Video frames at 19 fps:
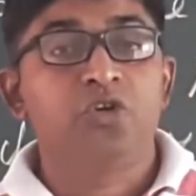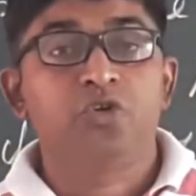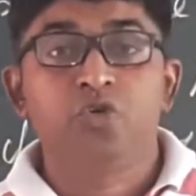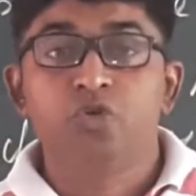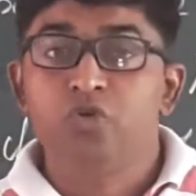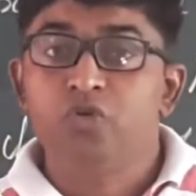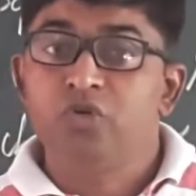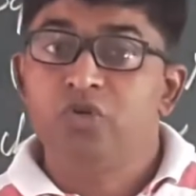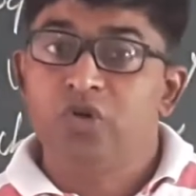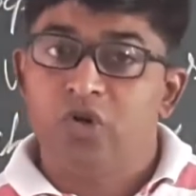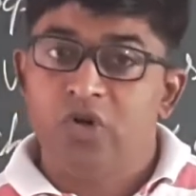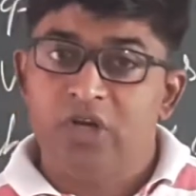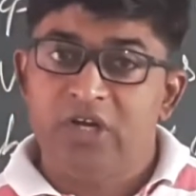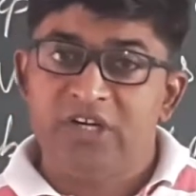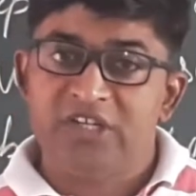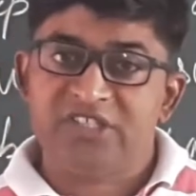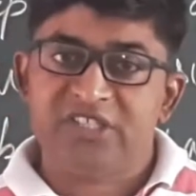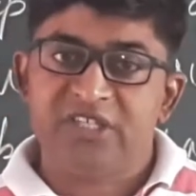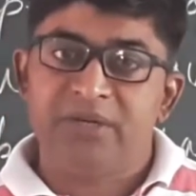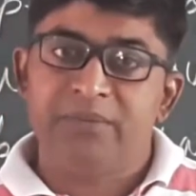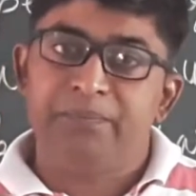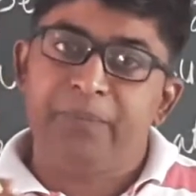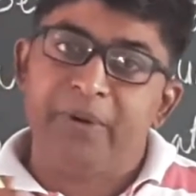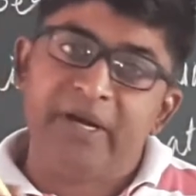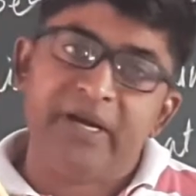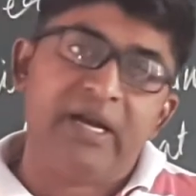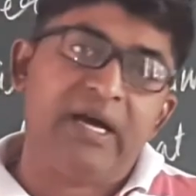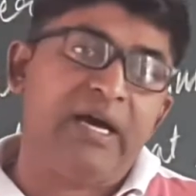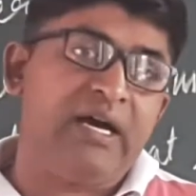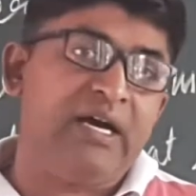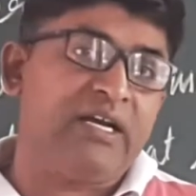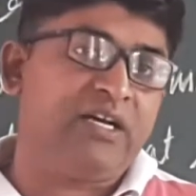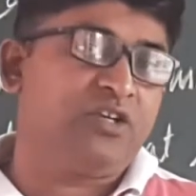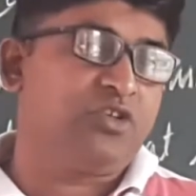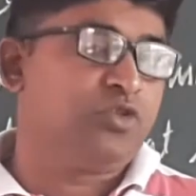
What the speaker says: $2 per hour